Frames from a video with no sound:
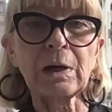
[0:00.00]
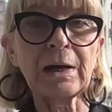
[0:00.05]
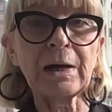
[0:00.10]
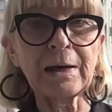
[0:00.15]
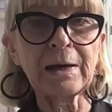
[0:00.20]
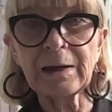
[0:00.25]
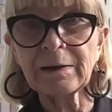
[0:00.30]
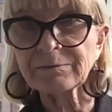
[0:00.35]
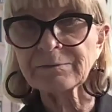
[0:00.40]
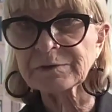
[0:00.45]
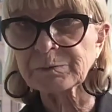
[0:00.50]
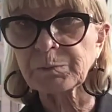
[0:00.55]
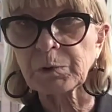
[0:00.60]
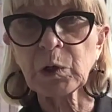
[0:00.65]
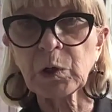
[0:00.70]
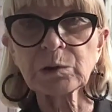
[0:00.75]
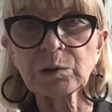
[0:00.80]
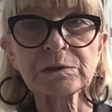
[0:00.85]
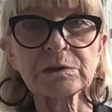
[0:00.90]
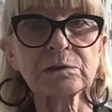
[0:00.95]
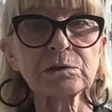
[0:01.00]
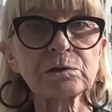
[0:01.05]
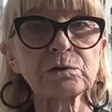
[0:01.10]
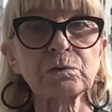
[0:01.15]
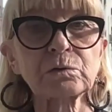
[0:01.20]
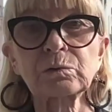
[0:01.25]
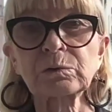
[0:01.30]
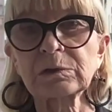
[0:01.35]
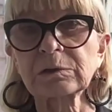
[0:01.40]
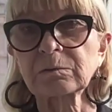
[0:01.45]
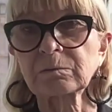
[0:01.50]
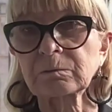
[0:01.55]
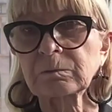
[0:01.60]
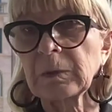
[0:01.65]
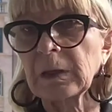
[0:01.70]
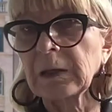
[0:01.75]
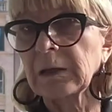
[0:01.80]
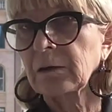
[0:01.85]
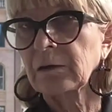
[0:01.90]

have sponsors who can